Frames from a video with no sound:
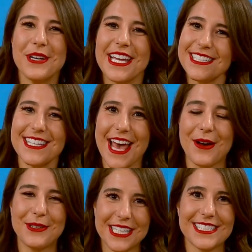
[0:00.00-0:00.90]
we'll get to
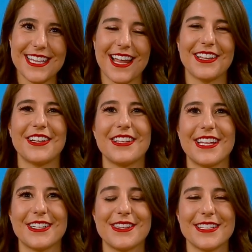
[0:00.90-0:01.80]
that. We'll get to that a little later.